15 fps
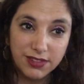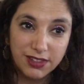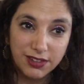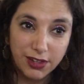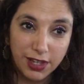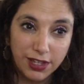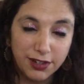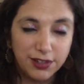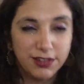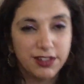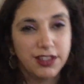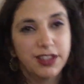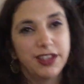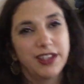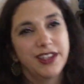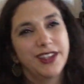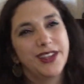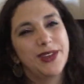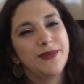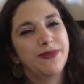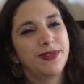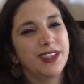Right.
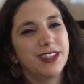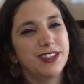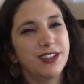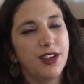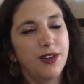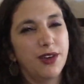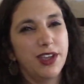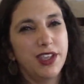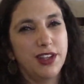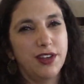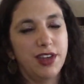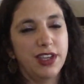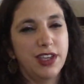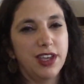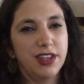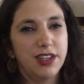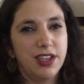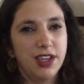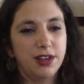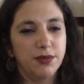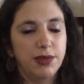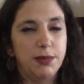So, you know, I got to
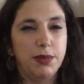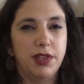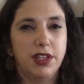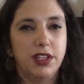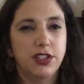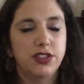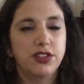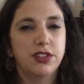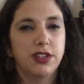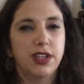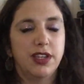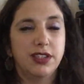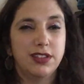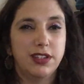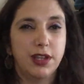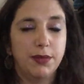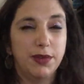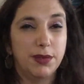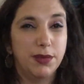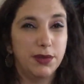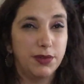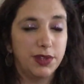kind of replenish, because then I'm
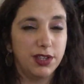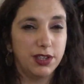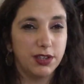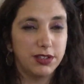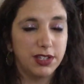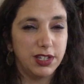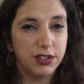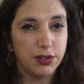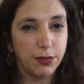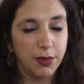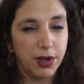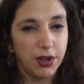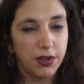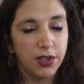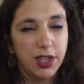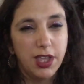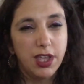going to be reading all day tomorrow.